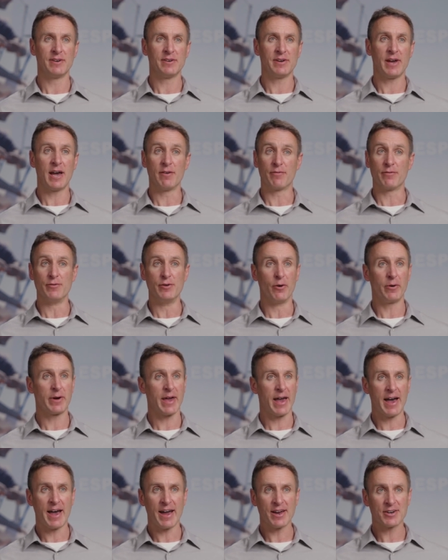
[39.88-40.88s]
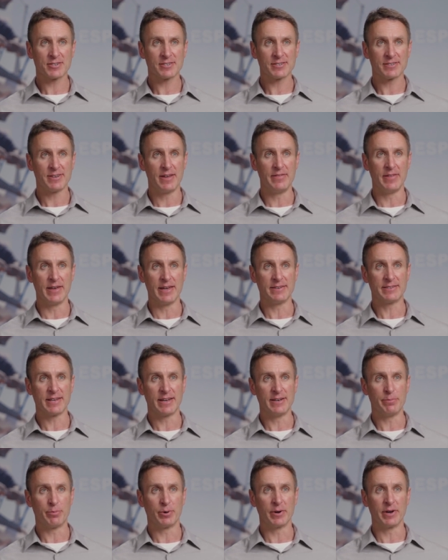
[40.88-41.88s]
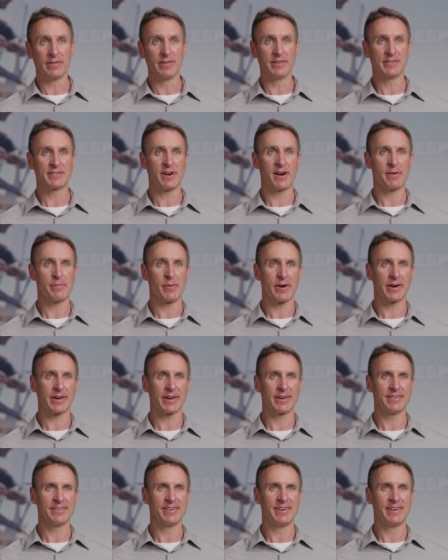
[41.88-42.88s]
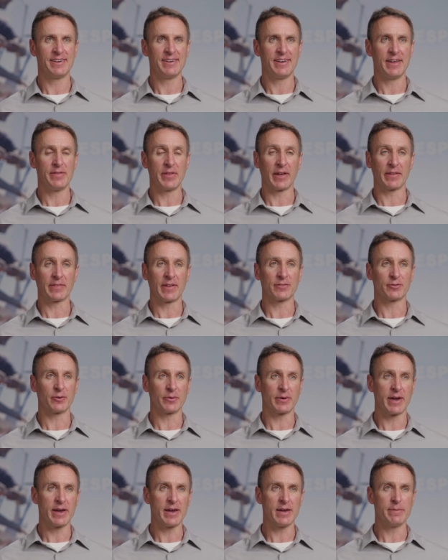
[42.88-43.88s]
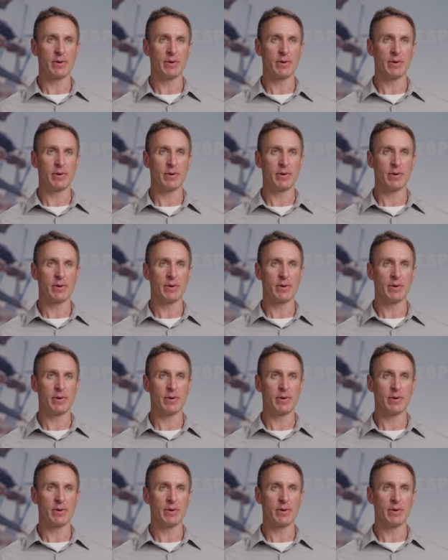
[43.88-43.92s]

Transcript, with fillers: have no cash and they tend to put it in the stock market and think that's okay.